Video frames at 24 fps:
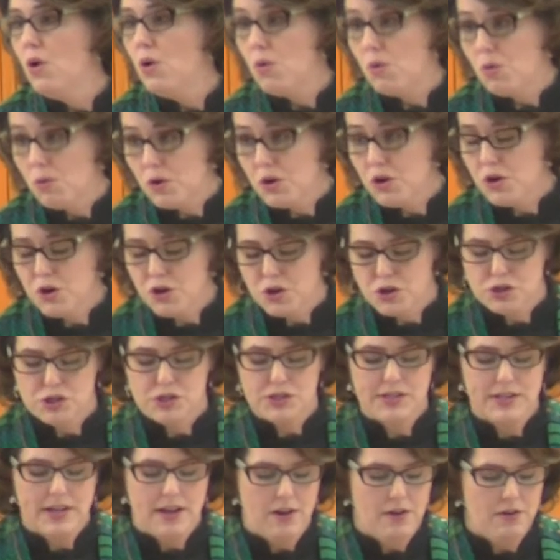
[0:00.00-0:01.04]
or
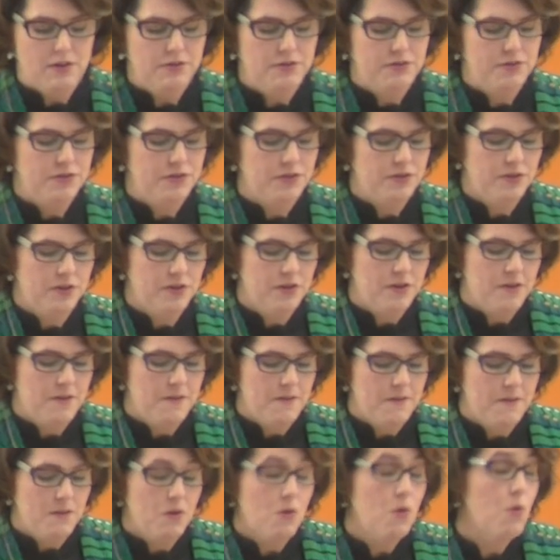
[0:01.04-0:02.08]
herself
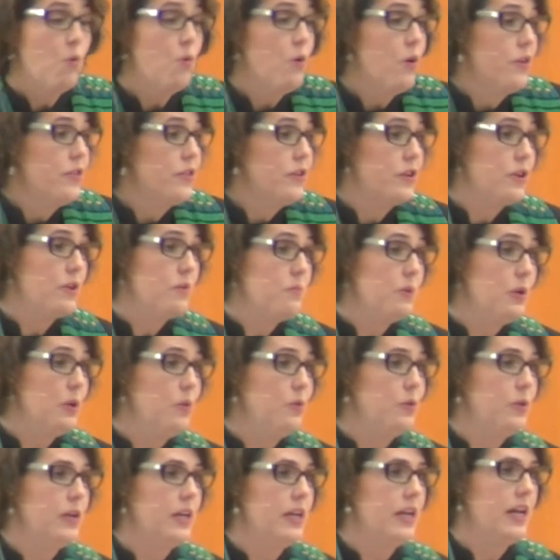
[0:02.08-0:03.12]
or the
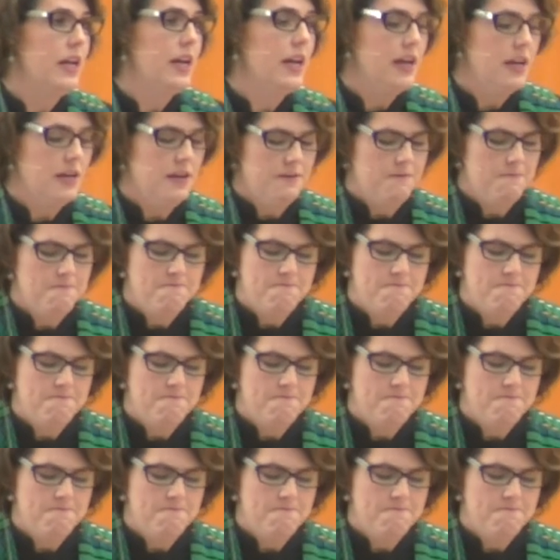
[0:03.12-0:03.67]
community